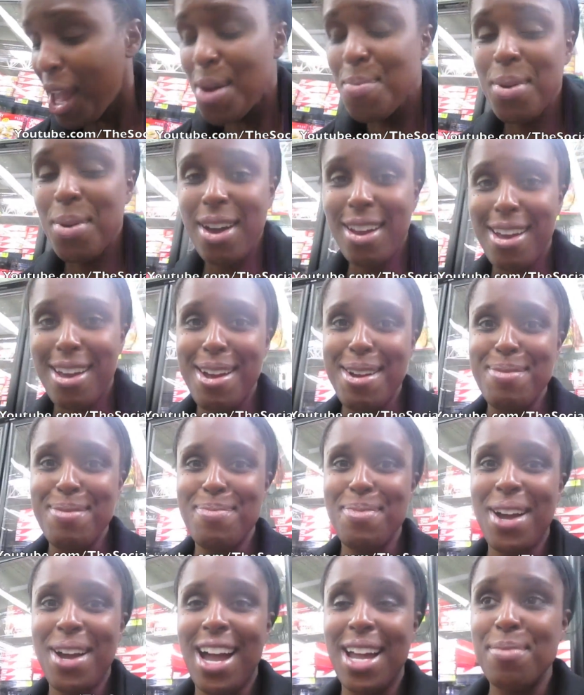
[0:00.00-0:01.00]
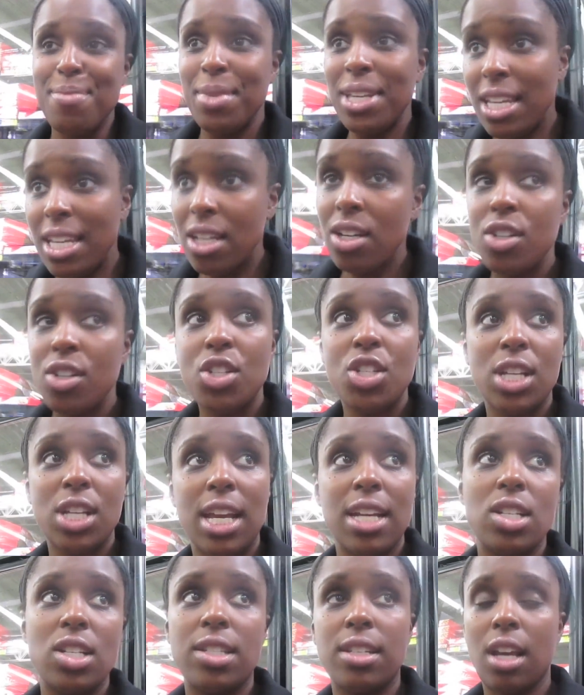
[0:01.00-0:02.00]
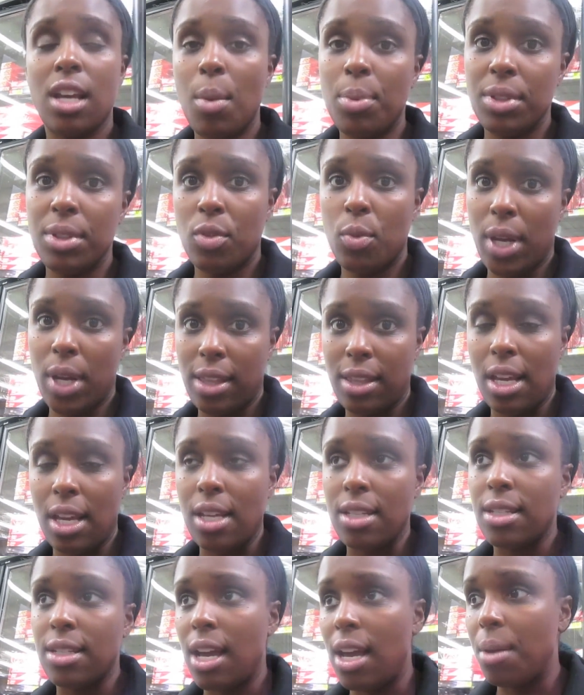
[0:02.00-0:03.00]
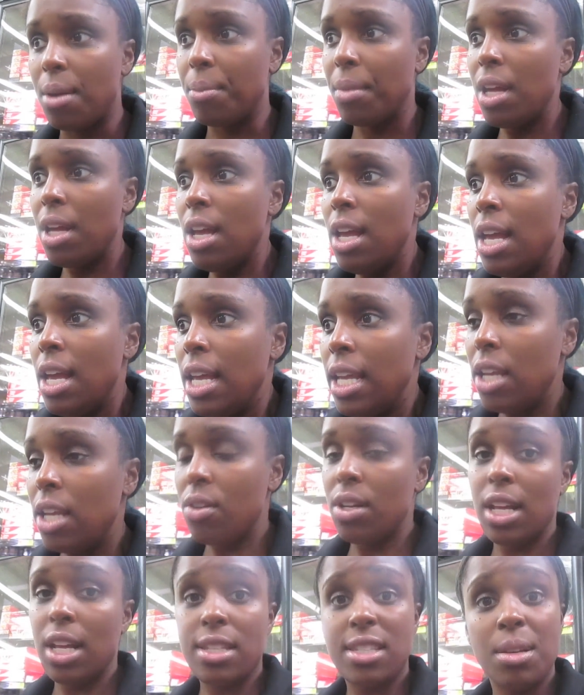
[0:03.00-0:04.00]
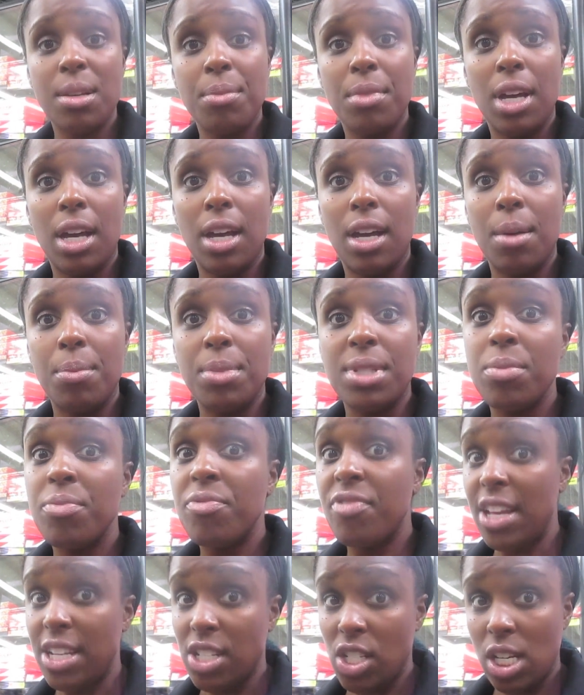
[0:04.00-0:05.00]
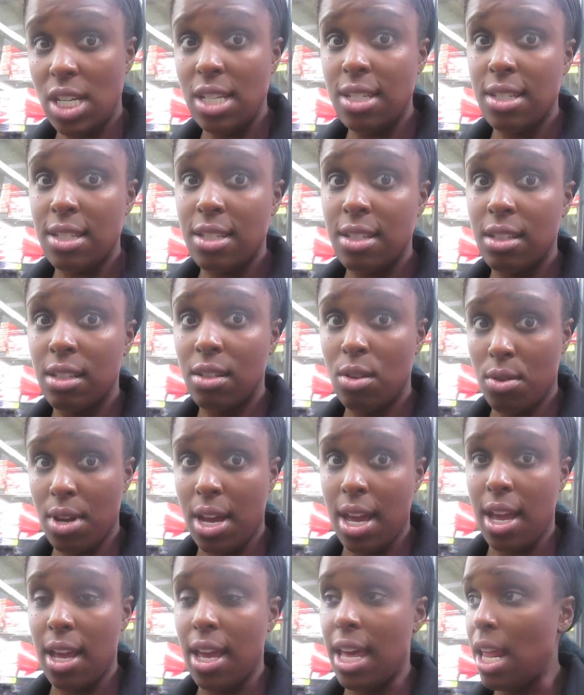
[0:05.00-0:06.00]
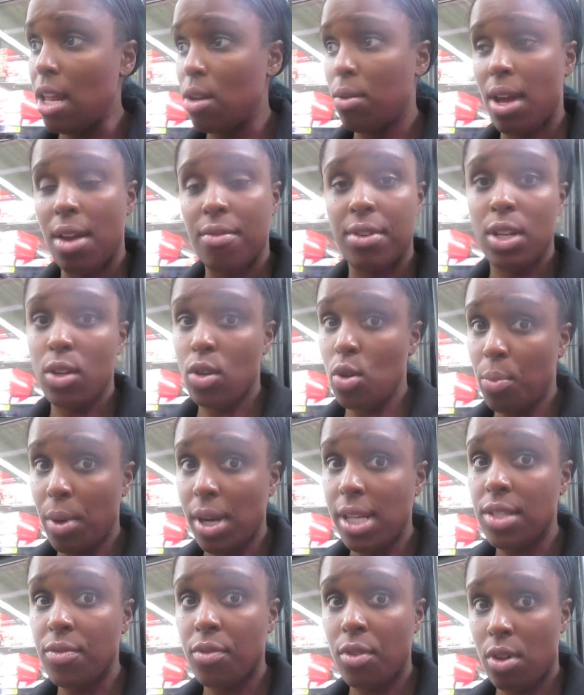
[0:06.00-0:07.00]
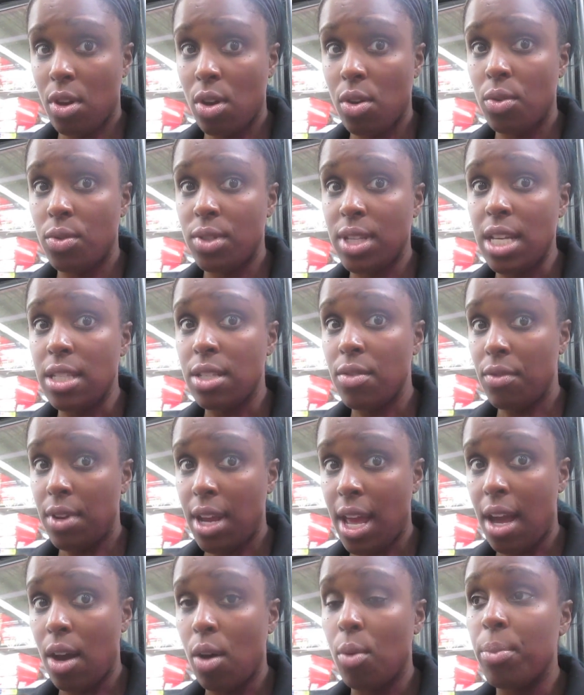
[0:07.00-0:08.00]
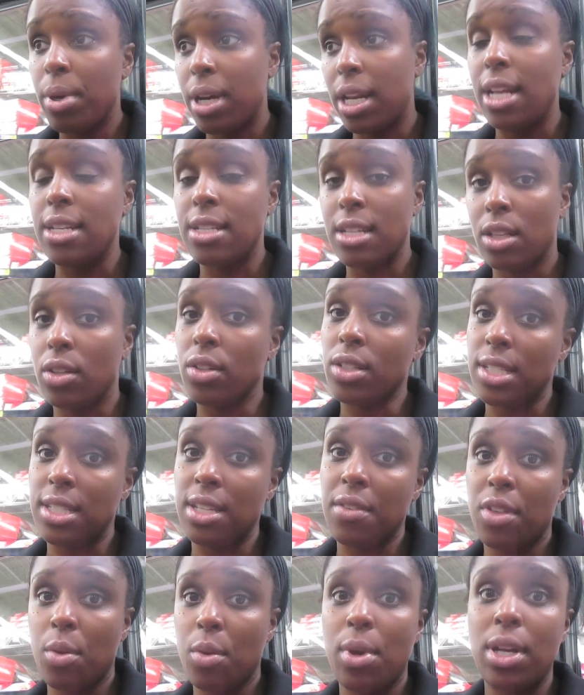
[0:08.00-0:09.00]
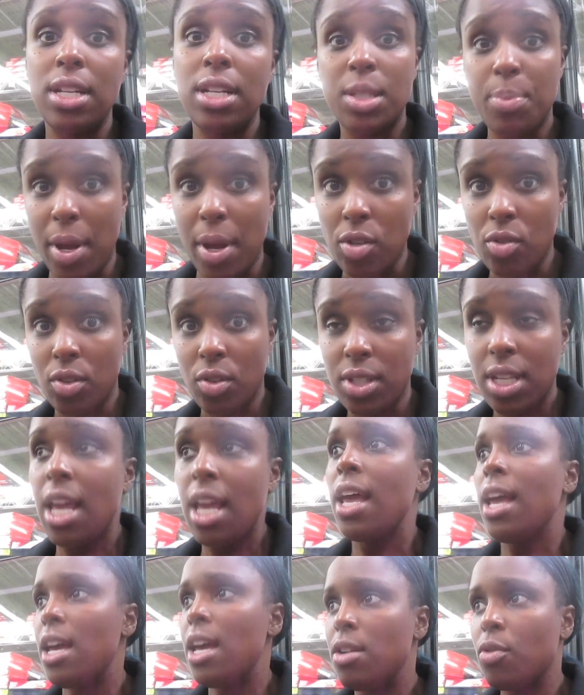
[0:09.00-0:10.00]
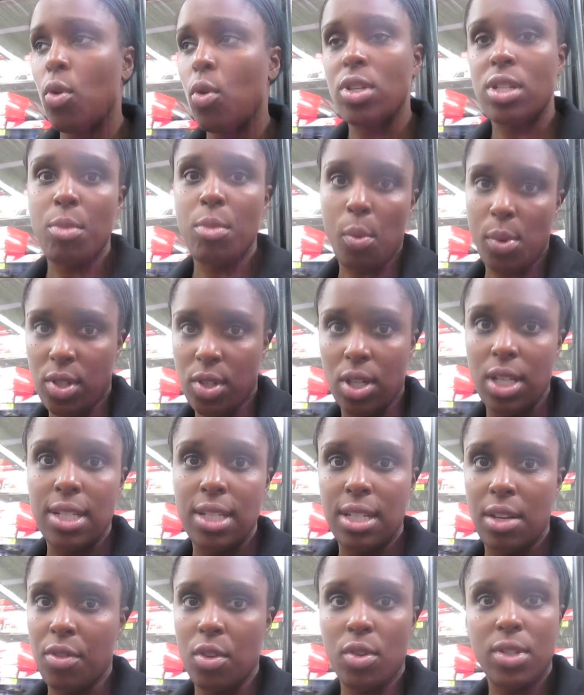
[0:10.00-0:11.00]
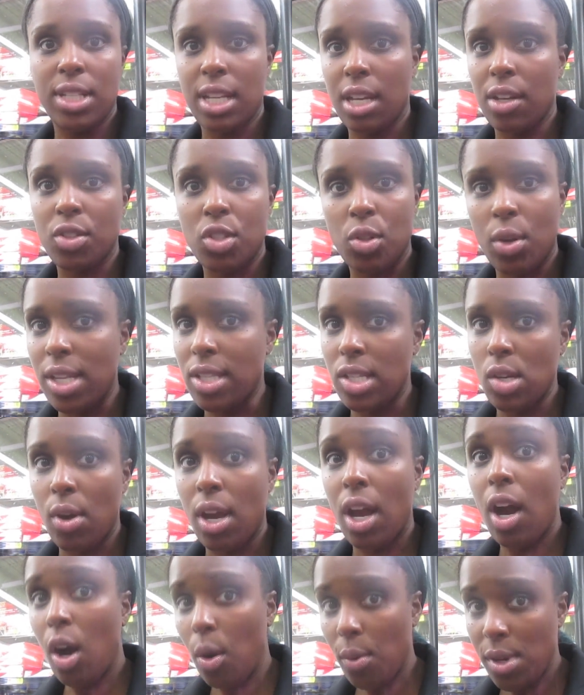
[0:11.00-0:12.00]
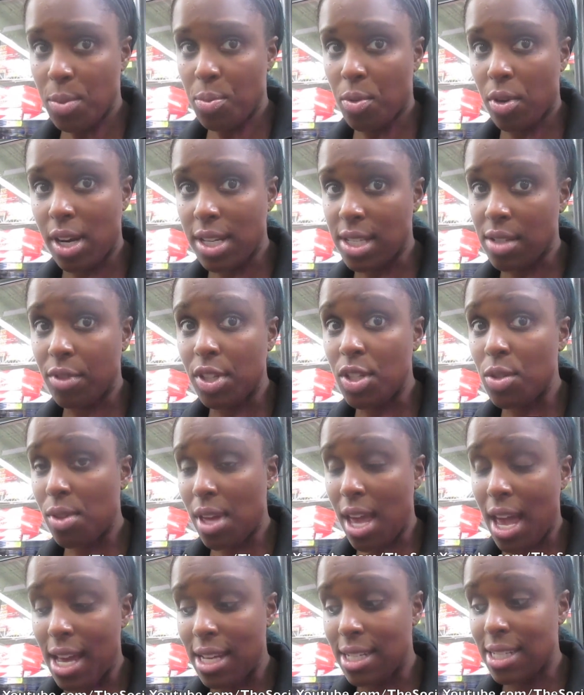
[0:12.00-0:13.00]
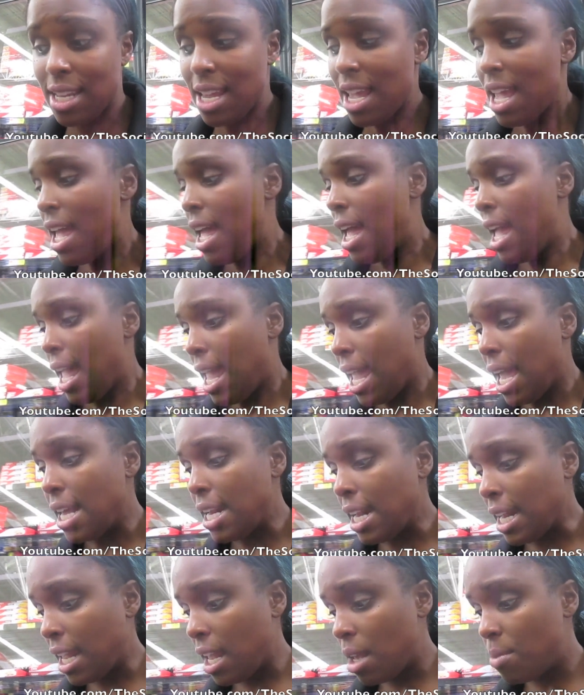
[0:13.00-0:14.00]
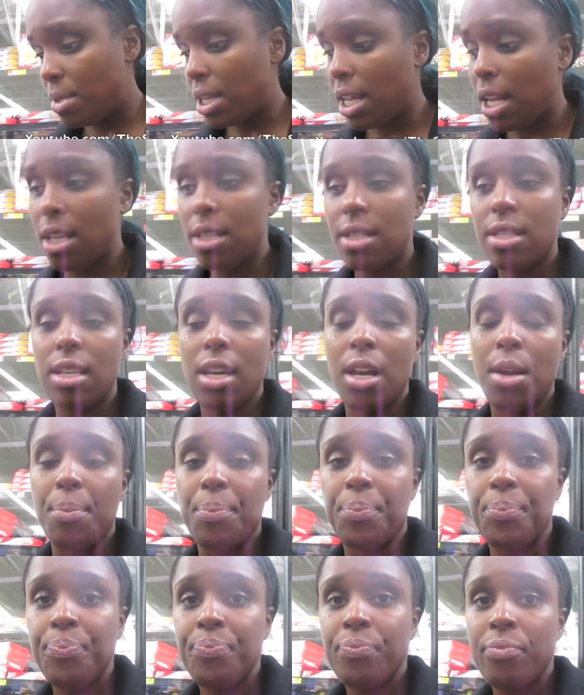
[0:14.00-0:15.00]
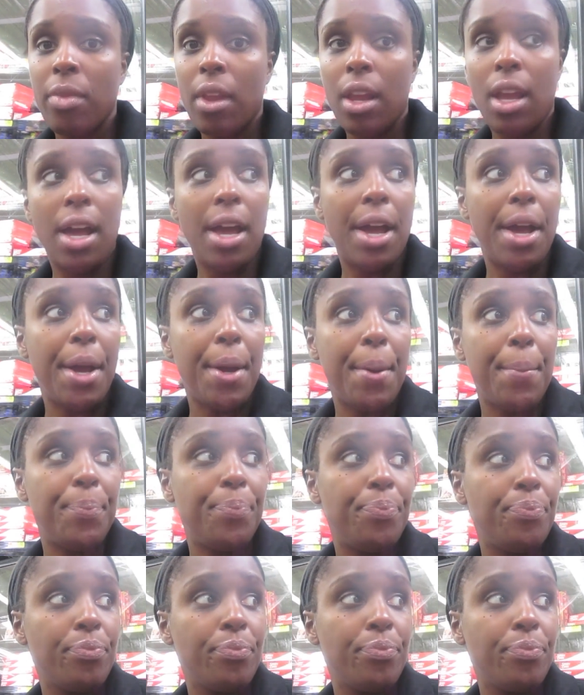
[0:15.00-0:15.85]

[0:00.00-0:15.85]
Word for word: But um, I'm here to get just a couple of quick things. I'm here to get some um, some veggies. Okay, I don't have any coupons for those as of now, but I did look to see if there were any specials. And of course, I'm always looking to see if there's sales. You guys know I always progressively do that. And I came to get some um,